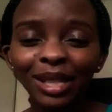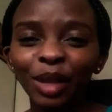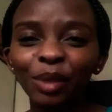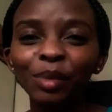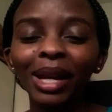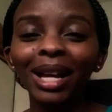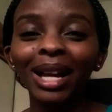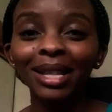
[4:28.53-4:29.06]

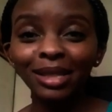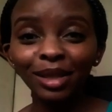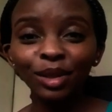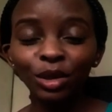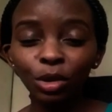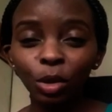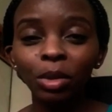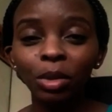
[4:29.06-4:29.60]
cousins took me
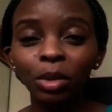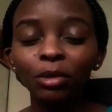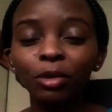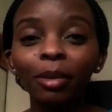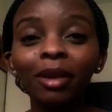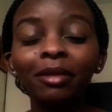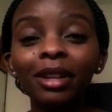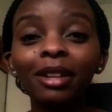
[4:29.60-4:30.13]
for my
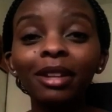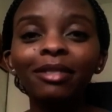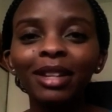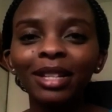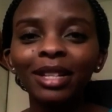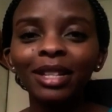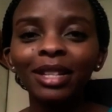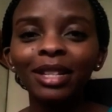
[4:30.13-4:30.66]
very first audition.